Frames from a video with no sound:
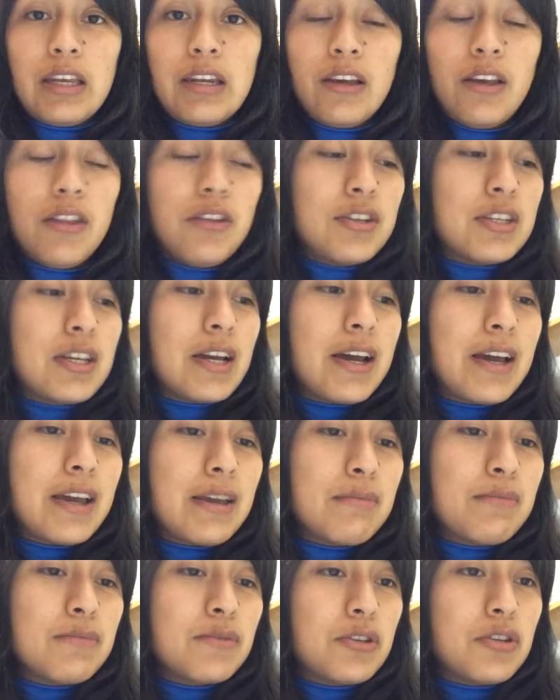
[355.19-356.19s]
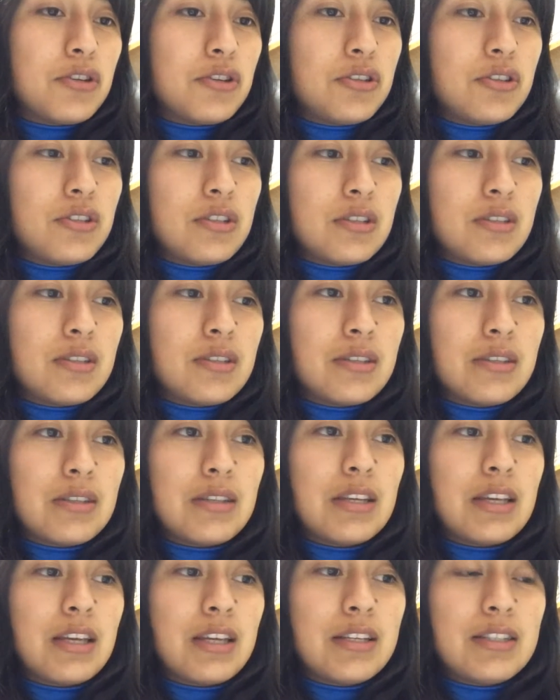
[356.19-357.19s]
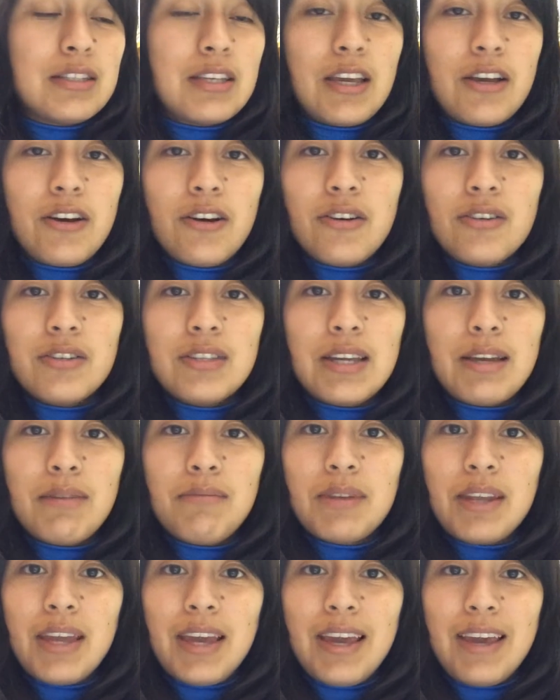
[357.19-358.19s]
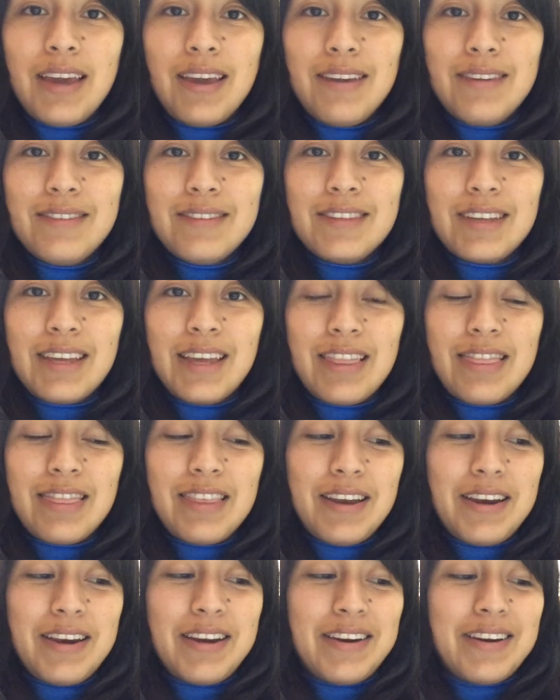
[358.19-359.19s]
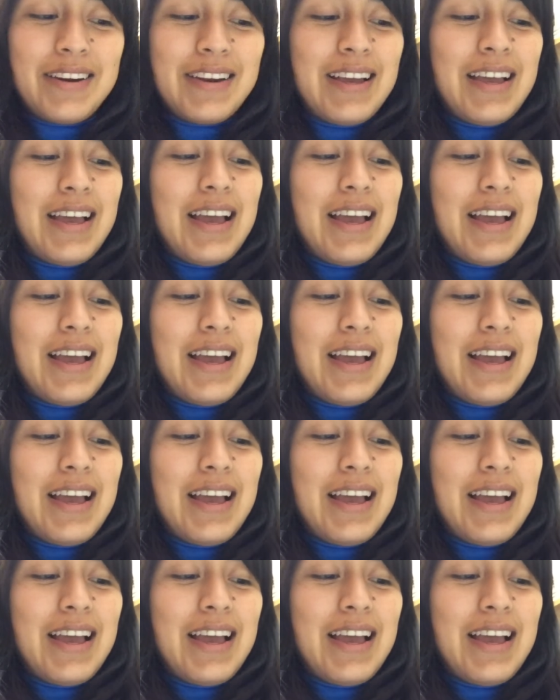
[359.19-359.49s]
and other times you're just gonna take all damn day to get there.